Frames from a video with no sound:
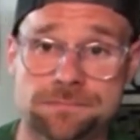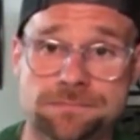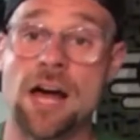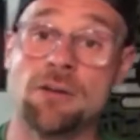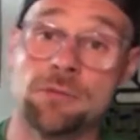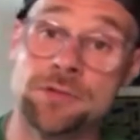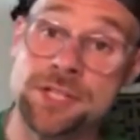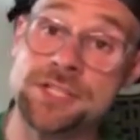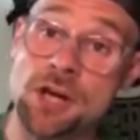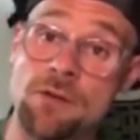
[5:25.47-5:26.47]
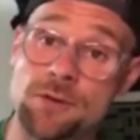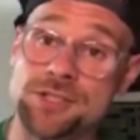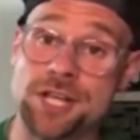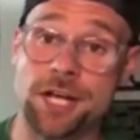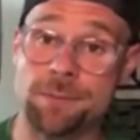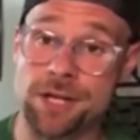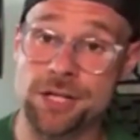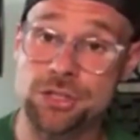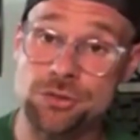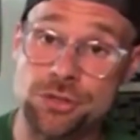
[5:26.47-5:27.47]
Now, for disc golfers, they can be an
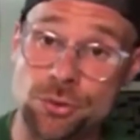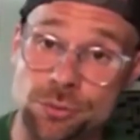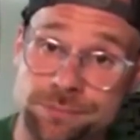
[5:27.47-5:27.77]
issue too.